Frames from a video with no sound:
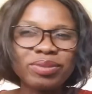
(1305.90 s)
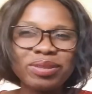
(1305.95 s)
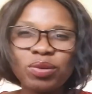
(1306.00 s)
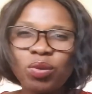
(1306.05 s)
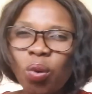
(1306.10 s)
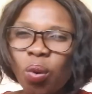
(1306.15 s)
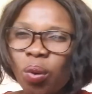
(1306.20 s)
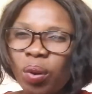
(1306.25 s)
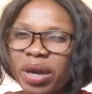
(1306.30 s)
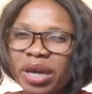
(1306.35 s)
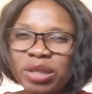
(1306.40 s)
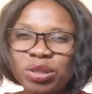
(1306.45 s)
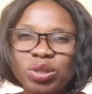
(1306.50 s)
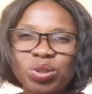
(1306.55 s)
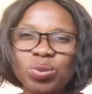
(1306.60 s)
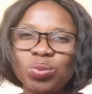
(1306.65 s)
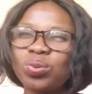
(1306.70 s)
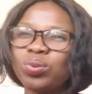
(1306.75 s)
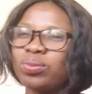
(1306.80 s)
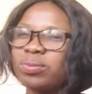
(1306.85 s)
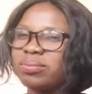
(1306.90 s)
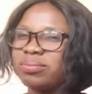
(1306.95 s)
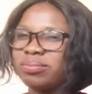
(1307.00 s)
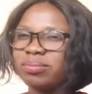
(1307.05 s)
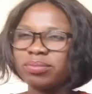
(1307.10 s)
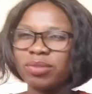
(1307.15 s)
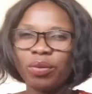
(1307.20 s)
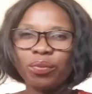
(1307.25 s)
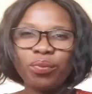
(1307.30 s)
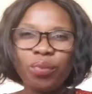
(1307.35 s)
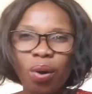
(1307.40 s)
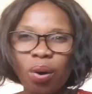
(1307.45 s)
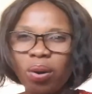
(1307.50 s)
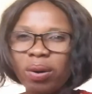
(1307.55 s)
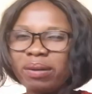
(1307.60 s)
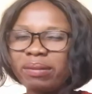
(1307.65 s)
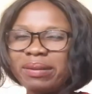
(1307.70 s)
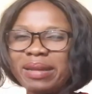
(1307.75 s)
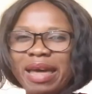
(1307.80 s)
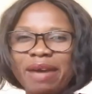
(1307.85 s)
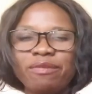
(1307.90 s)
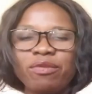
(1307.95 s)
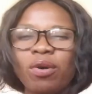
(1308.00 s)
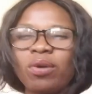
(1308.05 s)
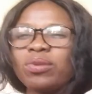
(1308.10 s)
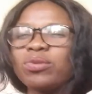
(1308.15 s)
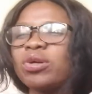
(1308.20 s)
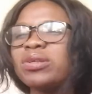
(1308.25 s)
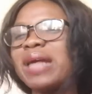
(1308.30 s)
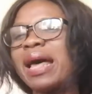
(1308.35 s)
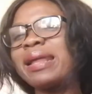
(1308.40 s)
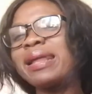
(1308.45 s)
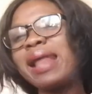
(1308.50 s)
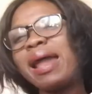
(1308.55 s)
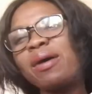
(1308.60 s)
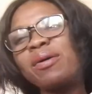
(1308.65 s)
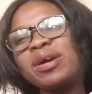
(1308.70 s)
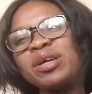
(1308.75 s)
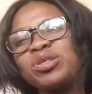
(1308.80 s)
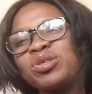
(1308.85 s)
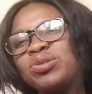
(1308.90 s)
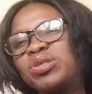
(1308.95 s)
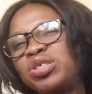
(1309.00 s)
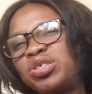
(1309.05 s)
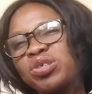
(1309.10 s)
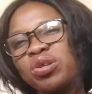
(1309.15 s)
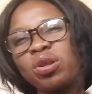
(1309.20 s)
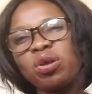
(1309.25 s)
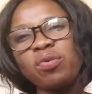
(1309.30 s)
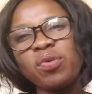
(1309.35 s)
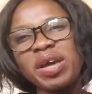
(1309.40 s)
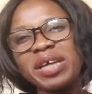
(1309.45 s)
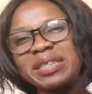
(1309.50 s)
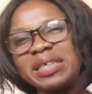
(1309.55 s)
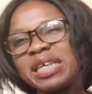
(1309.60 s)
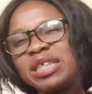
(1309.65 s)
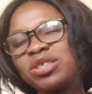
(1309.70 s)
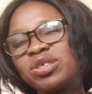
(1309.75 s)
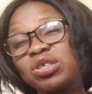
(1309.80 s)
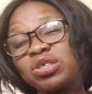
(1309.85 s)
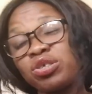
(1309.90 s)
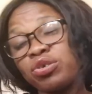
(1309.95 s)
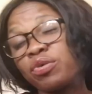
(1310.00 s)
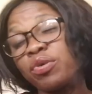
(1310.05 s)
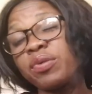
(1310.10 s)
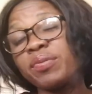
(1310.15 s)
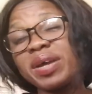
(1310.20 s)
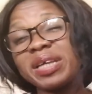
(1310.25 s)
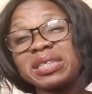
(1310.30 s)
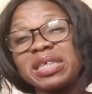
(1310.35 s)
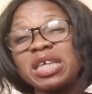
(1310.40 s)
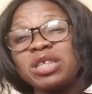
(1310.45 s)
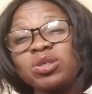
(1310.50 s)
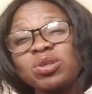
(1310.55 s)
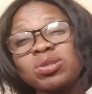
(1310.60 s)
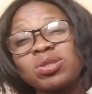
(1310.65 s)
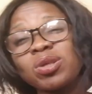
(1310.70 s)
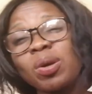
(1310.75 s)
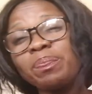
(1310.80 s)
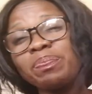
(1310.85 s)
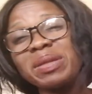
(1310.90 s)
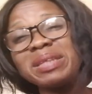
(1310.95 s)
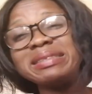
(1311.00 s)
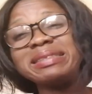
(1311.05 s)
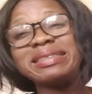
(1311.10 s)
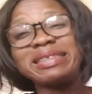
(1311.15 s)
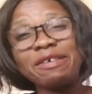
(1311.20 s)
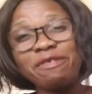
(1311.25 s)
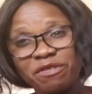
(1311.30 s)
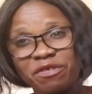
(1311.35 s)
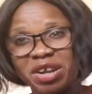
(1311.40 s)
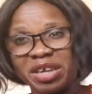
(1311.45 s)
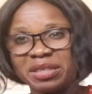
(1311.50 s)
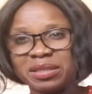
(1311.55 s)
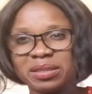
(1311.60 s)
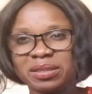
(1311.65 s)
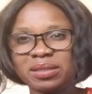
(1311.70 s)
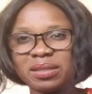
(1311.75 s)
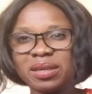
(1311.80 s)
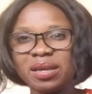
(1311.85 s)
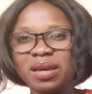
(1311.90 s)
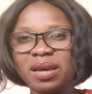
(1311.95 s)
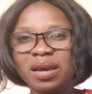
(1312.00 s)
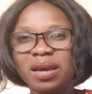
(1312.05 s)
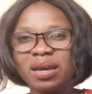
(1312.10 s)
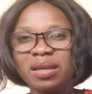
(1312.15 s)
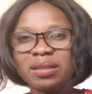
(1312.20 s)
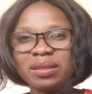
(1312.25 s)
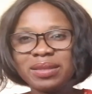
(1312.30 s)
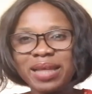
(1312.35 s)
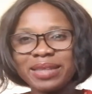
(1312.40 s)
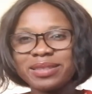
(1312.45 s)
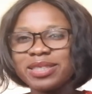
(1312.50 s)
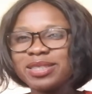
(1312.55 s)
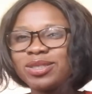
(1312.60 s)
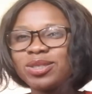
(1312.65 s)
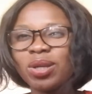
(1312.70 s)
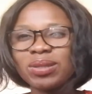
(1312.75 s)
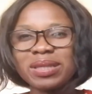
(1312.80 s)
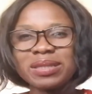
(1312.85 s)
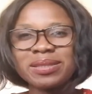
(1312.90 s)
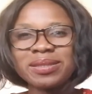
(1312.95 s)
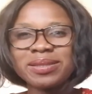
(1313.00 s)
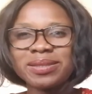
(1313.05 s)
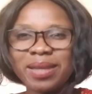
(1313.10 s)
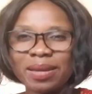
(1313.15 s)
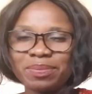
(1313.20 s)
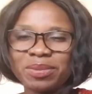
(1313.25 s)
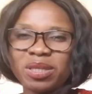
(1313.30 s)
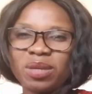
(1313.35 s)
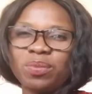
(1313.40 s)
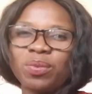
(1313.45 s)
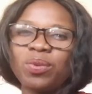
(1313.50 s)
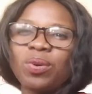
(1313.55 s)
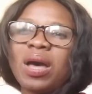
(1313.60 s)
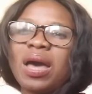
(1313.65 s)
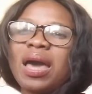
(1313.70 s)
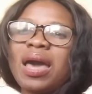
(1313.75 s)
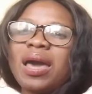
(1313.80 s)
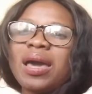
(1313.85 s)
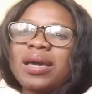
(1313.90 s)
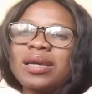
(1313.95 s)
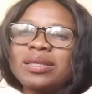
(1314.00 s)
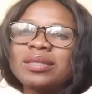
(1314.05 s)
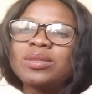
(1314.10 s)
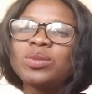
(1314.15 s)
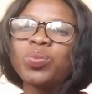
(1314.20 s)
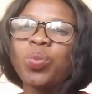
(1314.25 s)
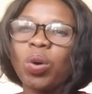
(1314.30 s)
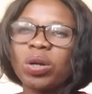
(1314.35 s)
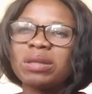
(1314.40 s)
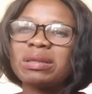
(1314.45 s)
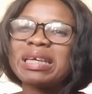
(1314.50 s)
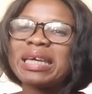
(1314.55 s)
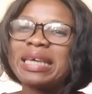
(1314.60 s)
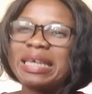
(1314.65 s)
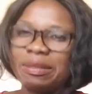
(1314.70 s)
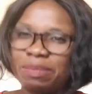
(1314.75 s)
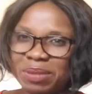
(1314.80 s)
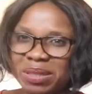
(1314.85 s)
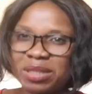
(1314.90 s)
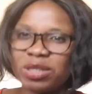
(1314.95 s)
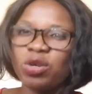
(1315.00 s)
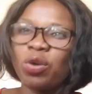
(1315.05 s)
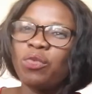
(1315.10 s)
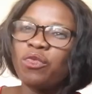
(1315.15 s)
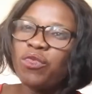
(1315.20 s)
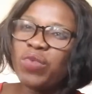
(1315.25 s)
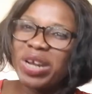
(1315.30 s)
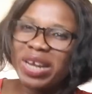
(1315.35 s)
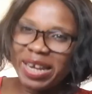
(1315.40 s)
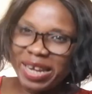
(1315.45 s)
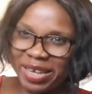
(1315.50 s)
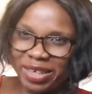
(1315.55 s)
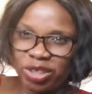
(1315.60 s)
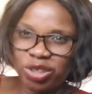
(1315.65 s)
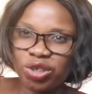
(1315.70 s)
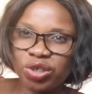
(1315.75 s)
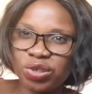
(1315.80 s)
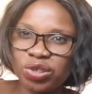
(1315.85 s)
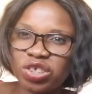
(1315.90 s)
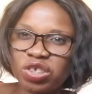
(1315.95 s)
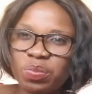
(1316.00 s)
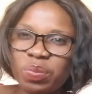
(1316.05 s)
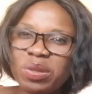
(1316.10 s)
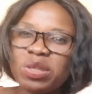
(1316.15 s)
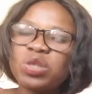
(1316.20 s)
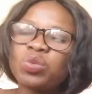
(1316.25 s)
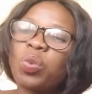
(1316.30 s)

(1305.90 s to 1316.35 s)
go into the wrong level, or not allow it to deteriorate into something different that is not acceptable, is what keeps your relationship,